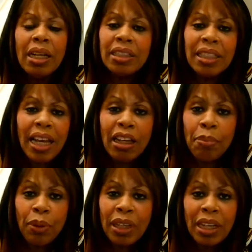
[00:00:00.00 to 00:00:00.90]
Did
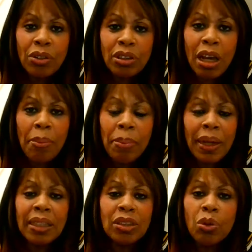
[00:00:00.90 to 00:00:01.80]
anybody else come
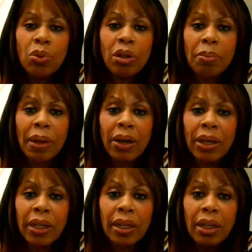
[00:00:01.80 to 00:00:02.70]
back and talk about
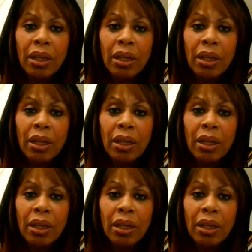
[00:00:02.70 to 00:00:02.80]
it?